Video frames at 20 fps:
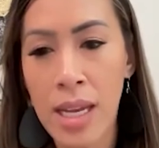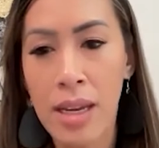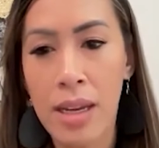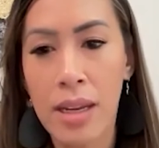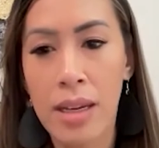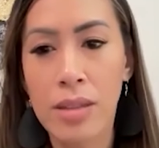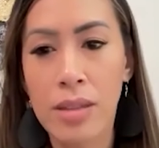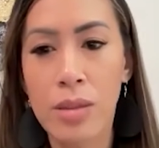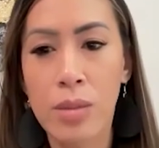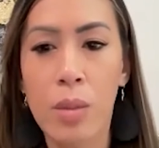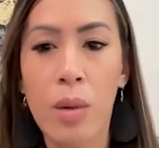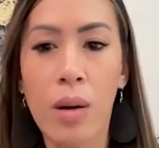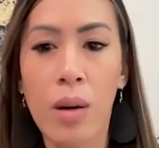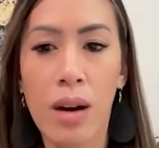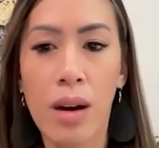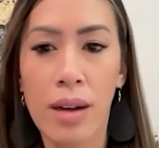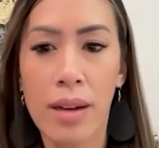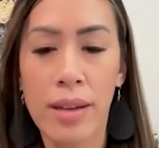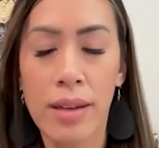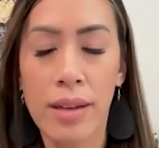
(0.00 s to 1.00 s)
Is
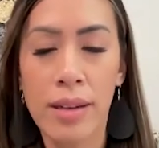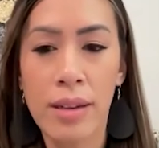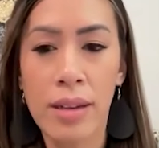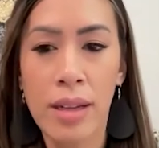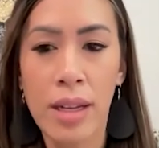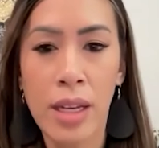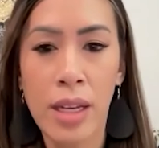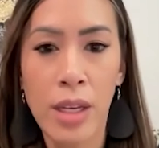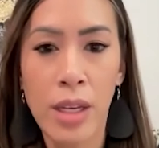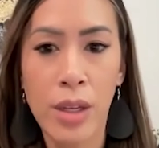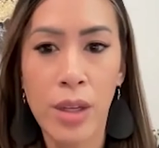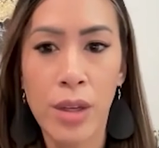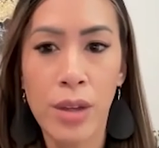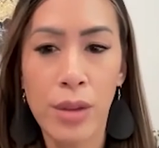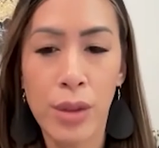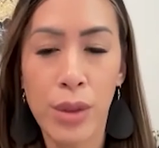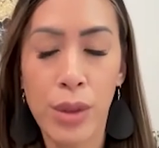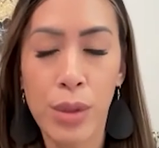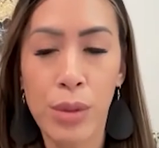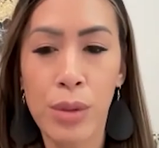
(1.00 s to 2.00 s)
one
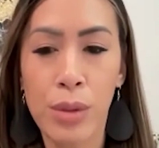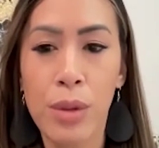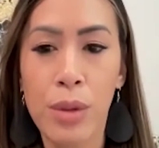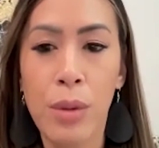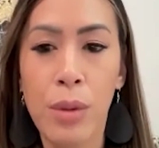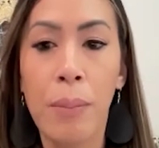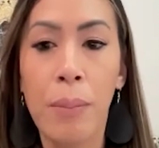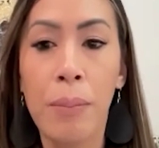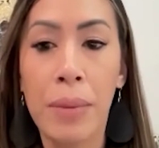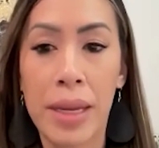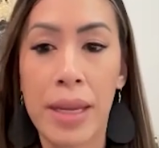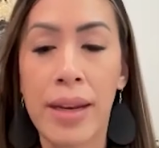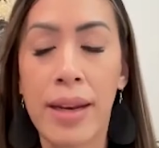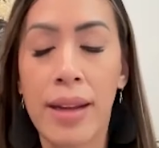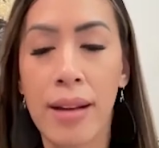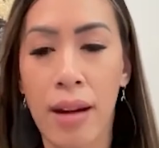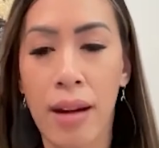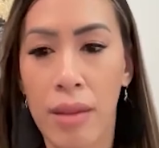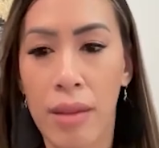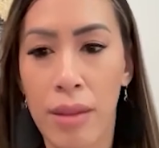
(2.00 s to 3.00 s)
through
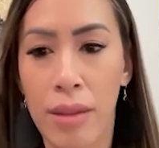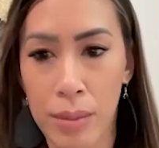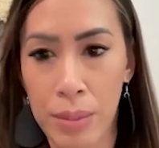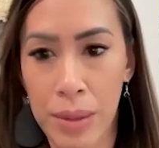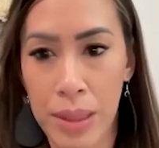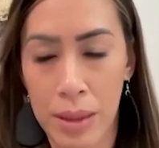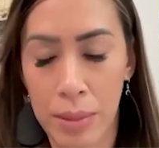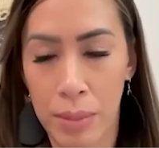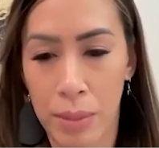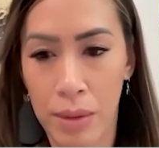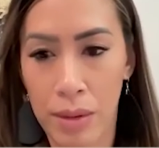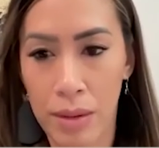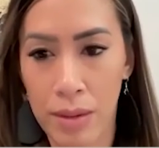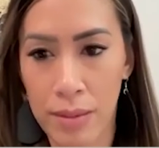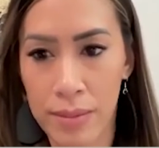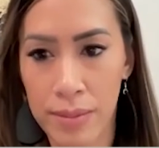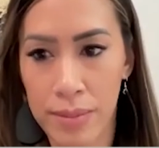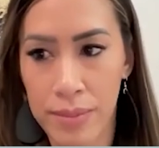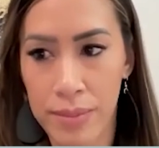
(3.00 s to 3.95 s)
meeting other people.